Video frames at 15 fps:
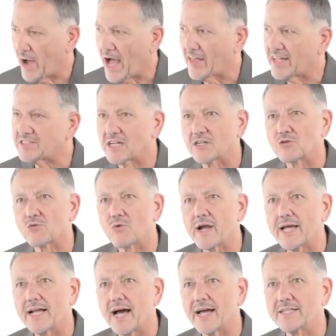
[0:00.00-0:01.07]
wow, that's a
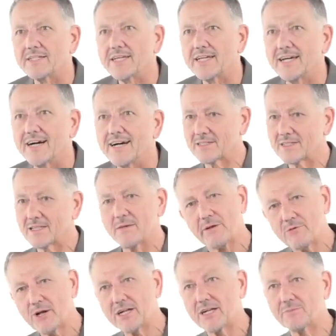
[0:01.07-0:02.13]
great idea. Let
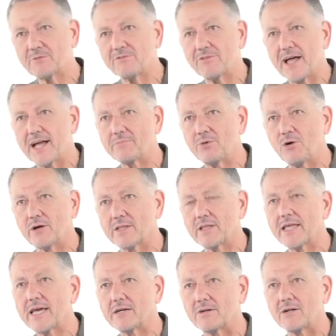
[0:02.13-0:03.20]
me run it up the flagpole
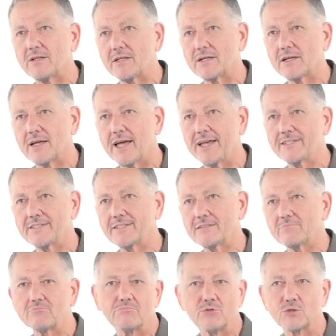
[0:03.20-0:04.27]
at legal,
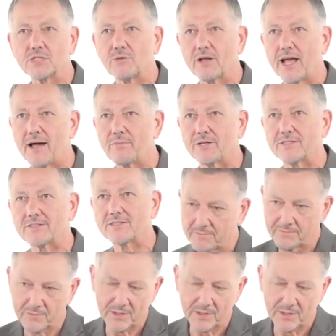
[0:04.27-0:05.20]
and we'll see what happens.